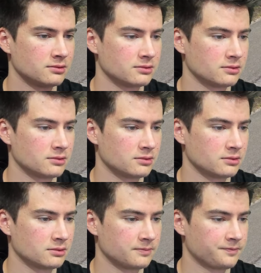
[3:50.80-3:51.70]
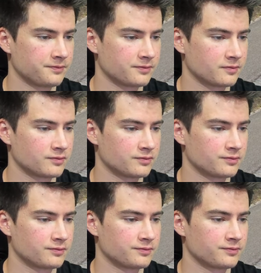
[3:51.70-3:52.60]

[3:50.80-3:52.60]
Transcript: Nobody speaks.